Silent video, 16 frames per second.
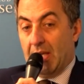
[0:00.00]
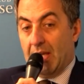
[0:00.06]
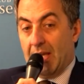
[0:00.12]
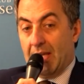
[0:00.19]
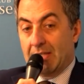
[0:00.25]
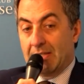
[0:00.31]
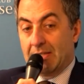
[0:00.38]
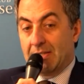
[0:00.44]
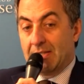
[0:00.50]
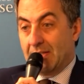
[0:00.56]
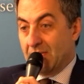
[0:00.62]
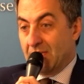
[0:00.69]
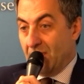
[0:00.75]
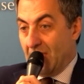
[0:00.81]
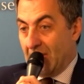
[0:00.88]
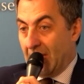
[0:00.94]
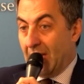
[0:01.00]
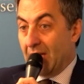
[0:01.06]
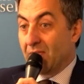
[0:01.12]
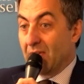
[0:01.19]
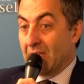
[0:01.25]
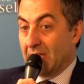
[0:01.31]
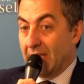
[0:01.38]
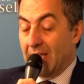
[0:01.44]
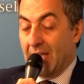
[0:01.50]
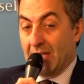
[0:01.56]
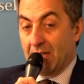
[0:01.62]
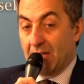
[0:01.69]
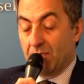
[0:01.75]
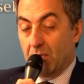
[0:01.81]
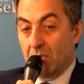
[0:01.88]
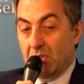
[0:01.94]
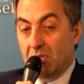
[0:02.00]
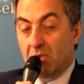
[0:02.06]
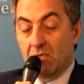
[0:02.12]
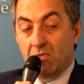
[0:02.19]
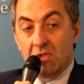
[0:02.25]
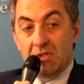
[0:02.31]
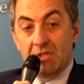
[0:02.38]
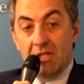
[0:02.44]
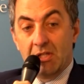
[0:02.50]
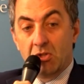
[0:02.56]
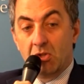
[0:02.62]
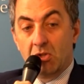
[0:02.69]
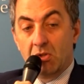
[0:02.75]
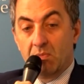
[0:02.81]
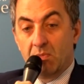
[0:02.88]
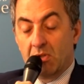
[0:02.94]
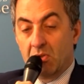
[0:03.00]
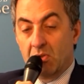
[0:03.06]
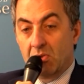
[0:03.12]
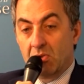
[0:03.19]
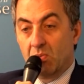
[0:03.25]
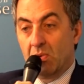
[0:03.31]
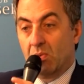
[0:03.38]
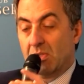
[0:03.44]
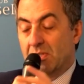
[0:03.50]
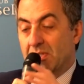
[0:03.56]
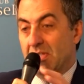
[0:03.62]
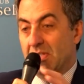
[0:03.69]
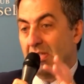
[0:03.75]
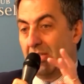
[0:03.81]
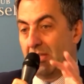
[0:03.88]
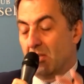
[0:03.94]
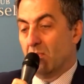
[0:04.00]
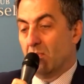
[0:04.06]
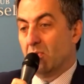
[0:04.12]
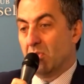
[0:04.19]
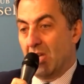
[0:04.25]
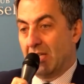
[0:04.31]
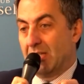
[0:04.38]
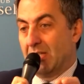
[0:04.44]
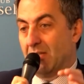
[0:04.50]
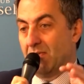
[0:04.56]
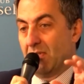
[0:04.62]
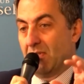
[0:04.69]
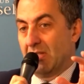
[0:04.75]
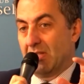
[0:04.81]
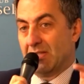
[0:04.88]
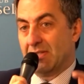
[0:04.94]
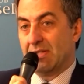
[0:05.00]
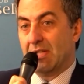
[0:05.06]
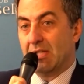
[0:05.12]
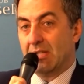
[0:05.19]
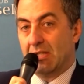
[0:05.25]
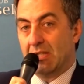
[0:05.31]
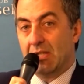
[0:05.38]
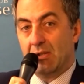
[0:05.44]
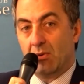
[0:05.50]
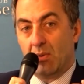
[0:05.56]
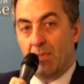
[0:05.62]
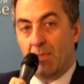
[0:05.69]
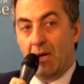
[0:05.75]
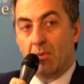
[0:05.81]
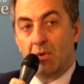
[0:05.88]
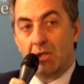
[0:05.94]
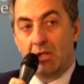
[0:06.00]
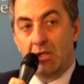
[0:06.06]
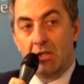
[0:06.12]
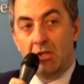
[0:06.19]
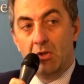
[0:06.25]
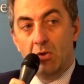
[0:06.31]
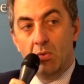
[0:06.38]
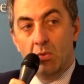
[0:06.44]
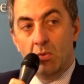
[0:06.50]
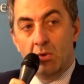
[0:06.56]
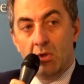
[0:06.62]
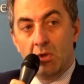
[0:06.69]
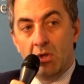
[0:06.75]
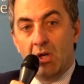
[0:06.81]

And this is very relevant again for this conversation, because we will see that the objectives that are stated in Repower EU